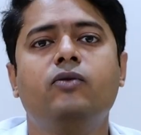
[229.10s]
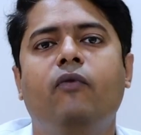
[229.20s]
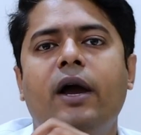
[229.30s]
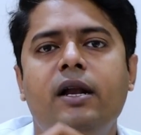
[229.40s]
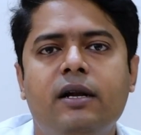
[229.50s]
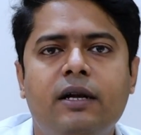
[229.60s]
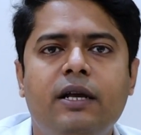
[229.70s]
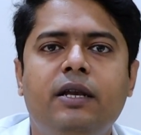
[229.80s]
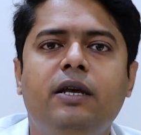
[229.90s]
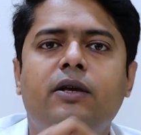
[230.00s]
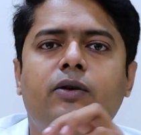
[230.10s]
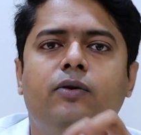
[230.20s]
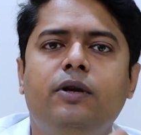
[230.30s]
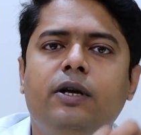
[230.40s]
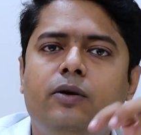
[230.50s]
While cleaning, you
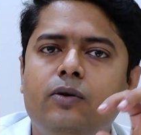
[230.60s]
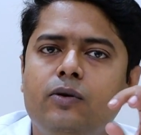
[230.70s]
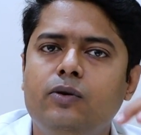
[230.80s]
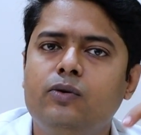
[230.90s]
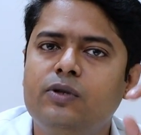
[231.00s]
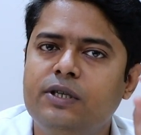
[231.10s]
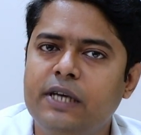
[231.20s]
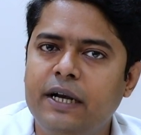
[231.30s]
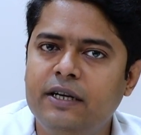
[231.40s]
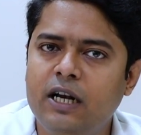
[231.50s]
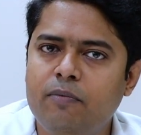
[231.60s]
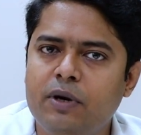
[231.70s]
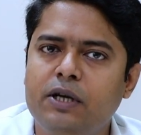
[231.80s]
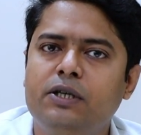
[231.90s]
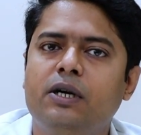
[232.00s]
need to use gentle
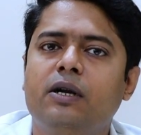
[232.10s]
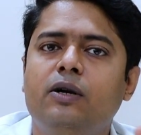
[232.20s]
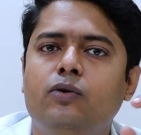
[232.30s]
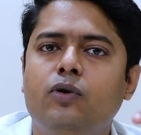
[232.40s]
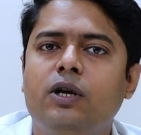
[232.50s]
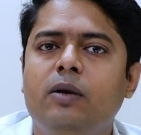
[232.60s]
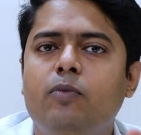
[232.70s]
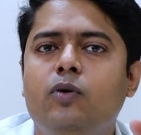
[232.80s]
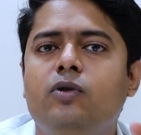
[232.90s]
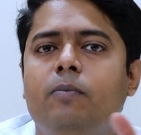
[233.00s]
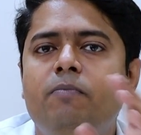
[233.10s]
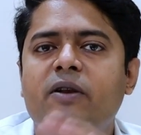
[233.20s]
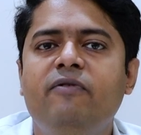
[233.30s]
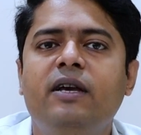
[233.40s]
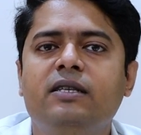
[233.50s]
pressure to remove the
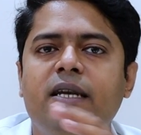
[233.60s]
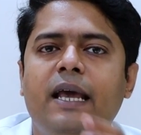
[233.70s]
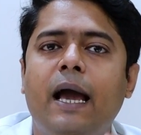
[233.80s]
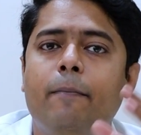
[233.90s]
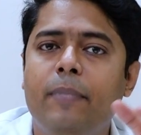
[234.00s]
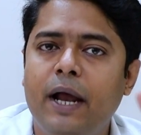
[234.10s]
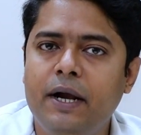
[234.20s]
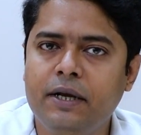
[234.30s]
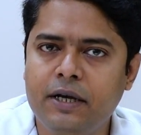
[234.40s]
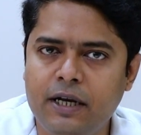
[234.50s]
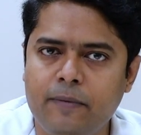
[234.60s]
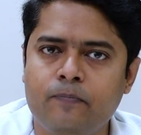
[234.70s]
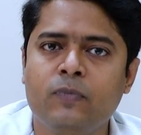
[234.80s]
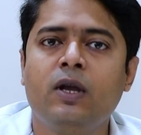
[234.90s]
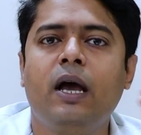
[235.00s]
previously applied
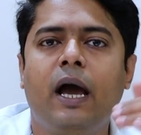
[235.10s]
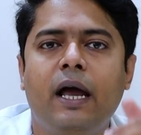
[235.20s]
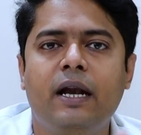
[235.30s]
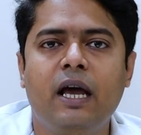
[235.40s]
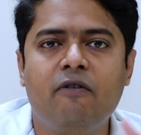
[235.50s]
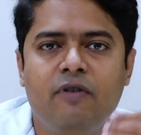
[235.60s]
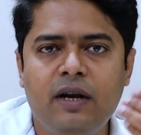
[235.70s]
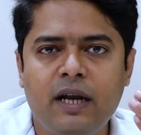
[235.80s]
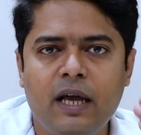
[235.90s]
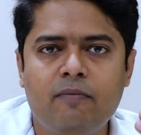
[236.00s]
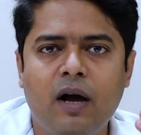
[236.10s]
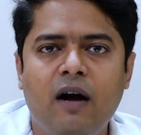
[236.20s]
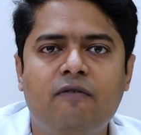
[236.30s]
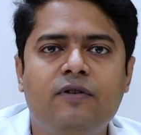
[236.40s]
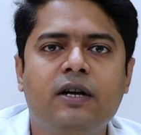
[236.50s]
cream, and every time
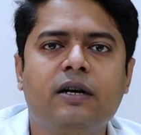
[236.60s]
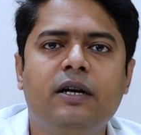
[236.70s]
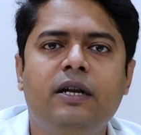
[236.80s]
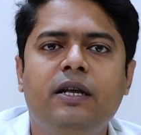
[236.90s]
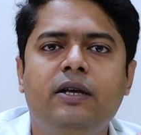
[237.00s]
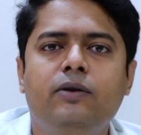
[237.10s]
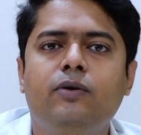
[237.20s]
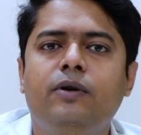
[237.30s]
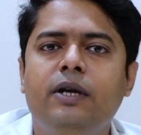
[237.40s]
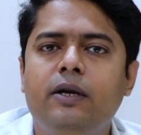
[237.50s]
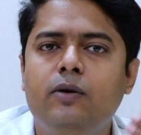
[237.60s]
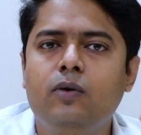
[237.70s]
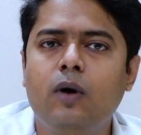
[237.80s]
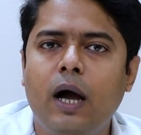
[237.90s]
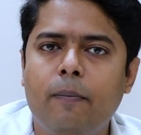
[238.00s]
after cleaning you need
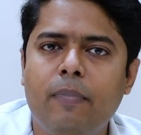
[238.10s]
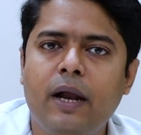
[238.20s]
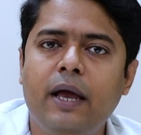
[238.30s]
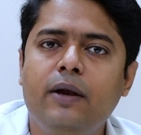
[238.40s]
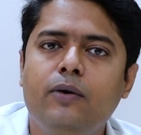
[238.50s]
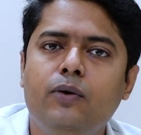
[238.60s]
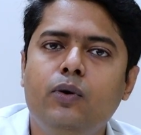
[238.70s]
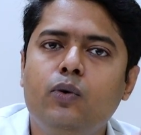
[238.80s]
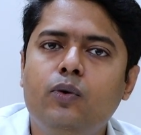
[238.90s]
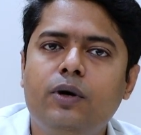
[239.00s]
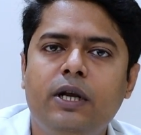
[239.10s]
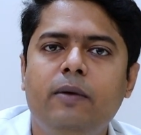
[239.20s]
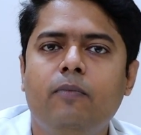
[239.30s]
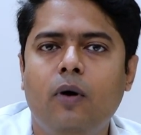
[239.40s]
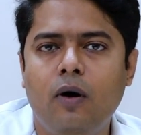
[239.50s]
to apply new
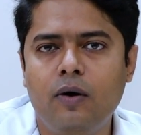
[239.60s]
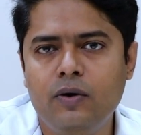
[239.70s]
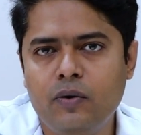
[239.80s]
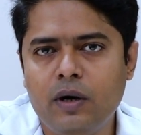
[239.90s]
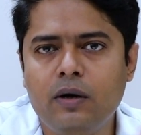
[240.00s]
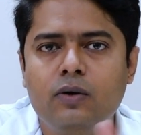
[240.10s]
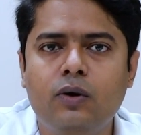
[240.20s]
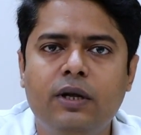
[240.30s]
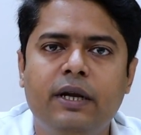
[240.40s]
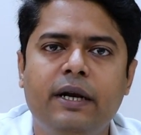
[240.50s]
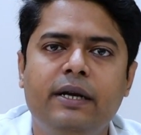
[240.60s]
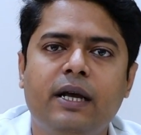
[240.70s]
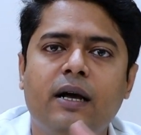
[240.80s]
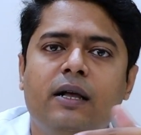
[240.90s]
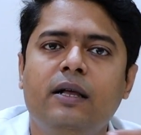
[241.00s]
cream on your donor
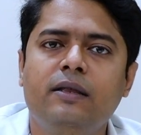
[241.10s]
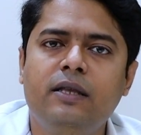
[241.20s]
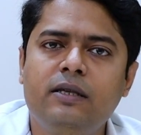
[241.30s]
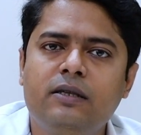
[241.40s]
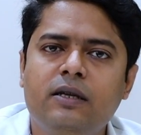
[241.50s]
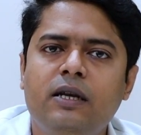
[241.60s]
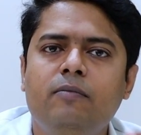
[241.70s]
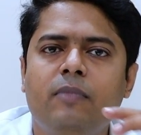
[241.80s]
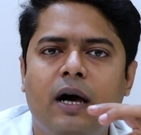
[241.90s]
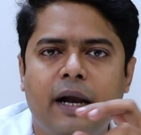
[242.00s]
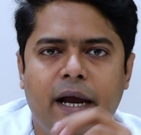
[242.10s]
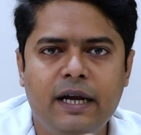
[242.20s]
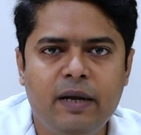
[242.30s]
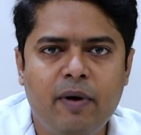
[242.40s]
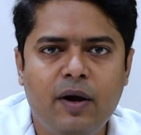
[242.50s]
area. These cream are
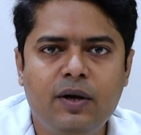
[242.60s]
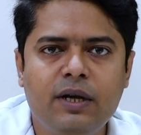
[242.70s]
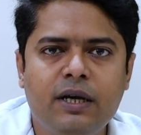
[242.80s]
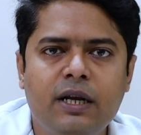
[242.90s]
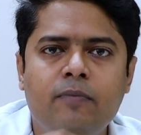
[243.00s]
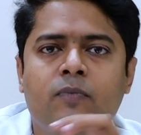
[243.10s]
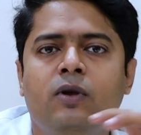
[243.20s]
antibiotic cream